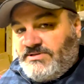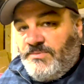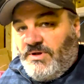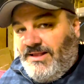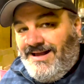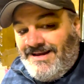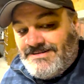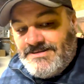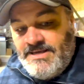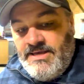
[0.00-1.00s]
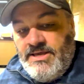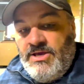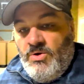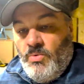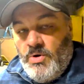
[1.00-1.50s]
some clients,
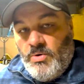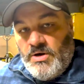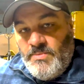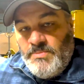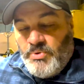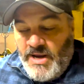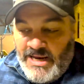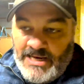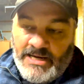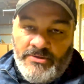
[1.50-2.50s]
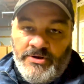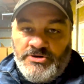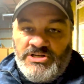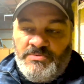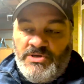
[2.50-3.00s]
where we're going to be bringing in their
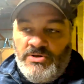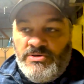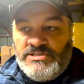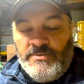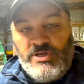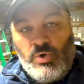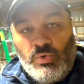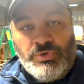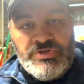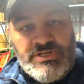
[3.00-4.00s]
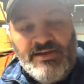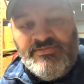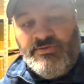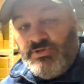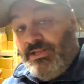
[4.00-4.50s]
GPUs, some of the older
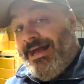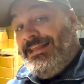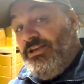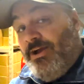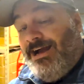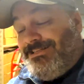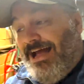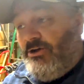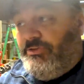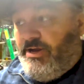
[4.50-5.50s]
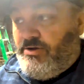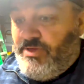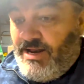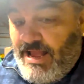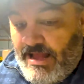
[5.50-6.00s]
stuff. There's a lot of you guys out there
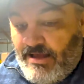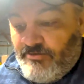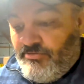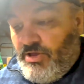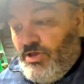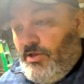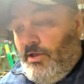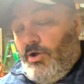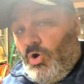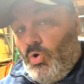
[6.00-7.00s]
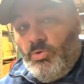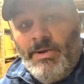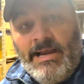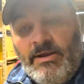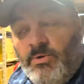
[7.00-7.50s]
that have old
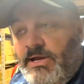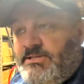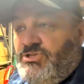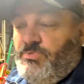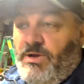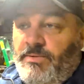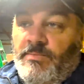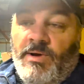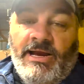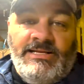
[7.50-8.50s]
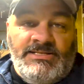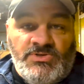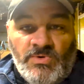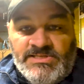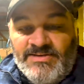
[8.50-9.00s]
mining rigs that you've probably been mining since
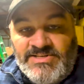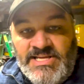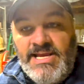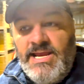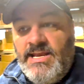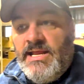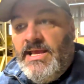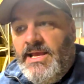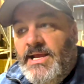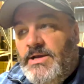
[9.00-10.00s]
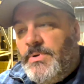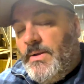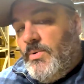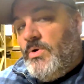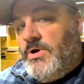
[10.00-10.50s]
2017. And you're
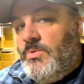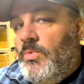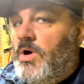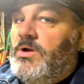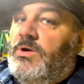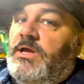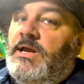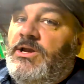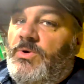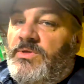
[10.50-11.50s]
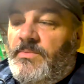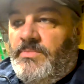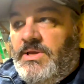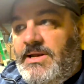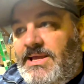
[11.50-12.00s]
probably wondering, what can I do with them?
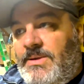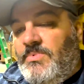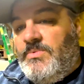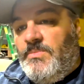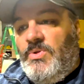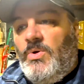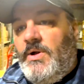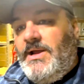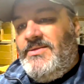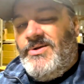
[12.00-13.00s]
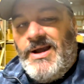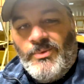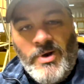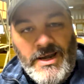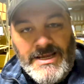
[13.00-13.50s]
Can I keep them deployed? They're not
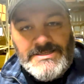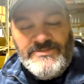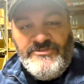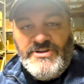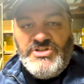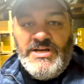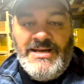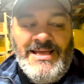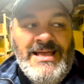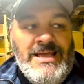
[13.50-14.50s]
running as efficient.